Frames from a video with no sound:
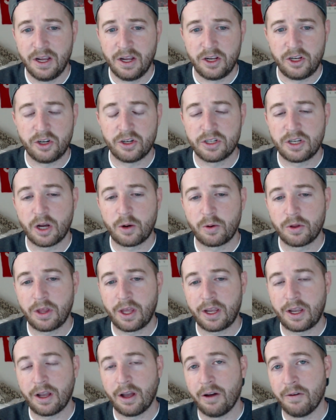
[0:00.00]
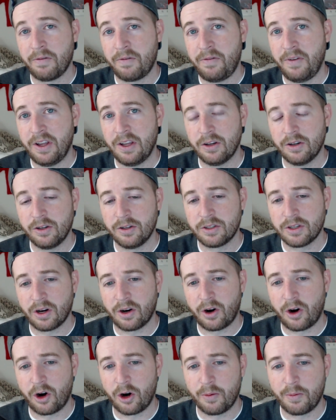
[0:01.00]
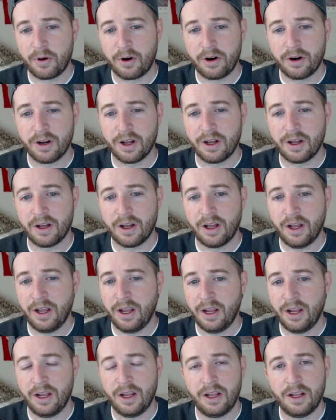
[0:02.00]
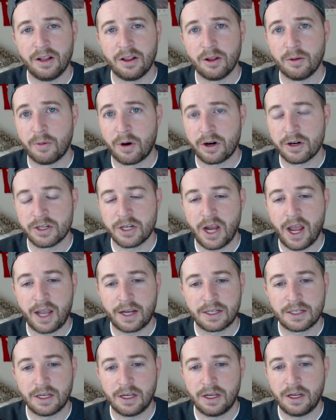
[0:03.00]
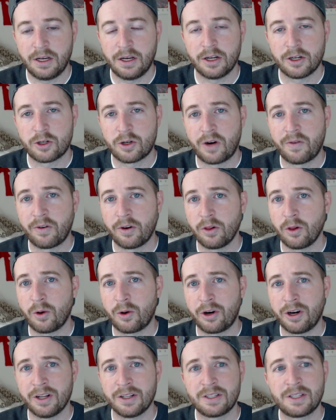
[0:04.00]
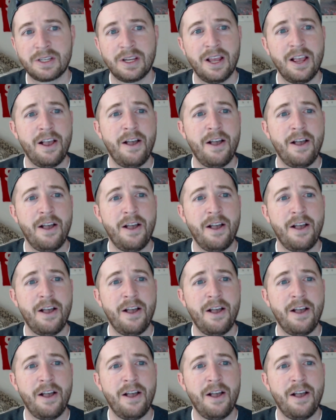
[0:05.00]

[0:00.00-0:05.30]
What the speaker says: you're stuck with like a Fields, a Herbert, a Lamar Jackson, a Trevor Lawrence.